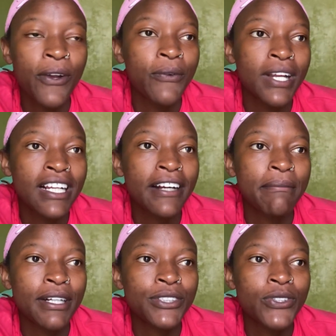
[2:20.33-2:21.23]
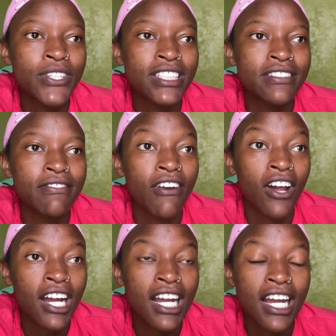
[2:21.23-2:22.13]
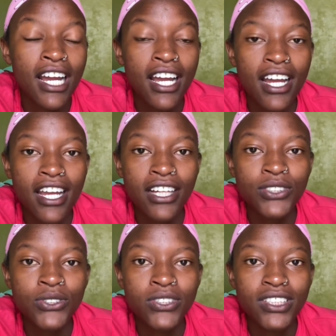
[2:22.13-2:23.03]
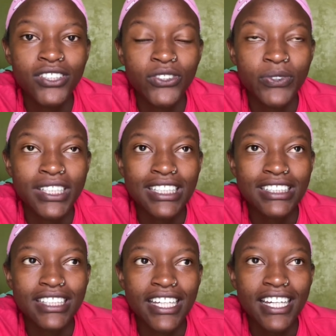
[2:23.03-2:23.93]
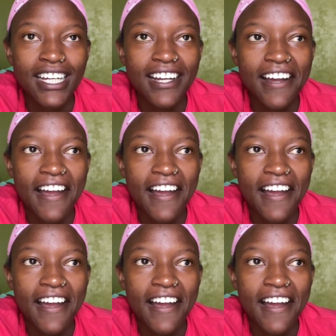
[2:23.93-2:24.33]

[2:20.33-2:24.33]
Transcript: welcome back to this vlog yeah so today's on wednesday